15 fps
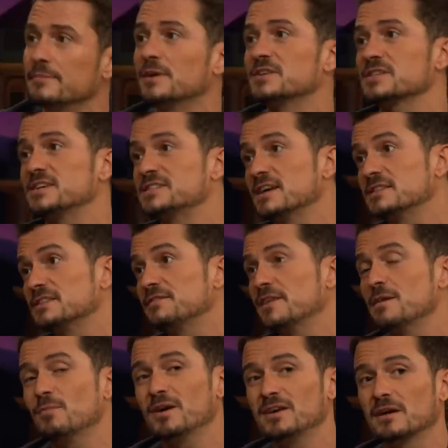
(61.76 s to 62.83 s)
him, because I said to
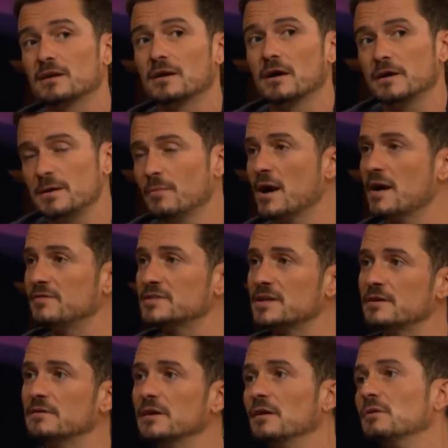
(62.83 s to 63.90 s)
Flynn, well, you don't know, he might have his
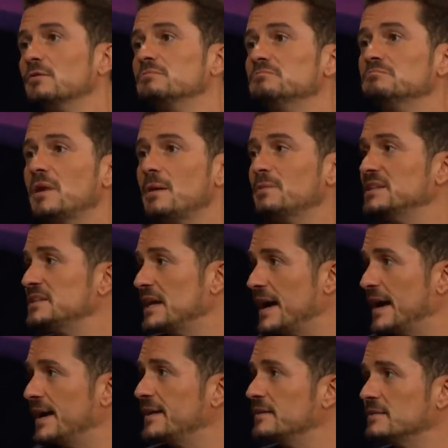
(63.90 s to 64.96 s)
own little mum and
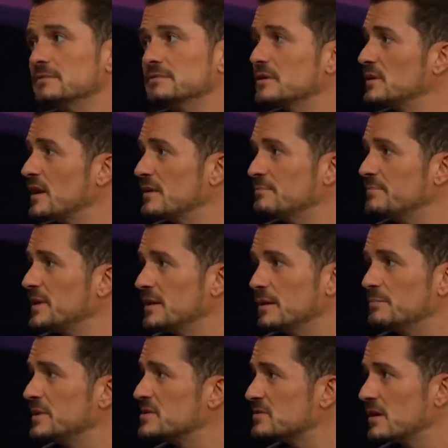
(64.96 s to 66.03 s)
dad, and he
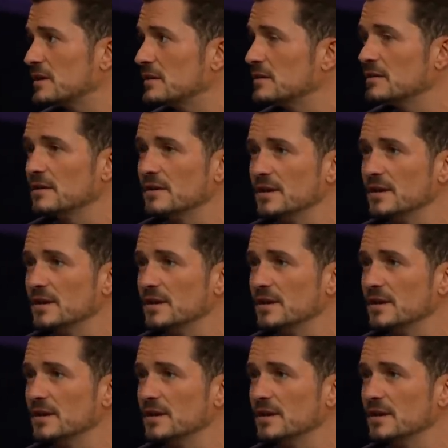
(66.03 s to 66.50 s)
could be trying to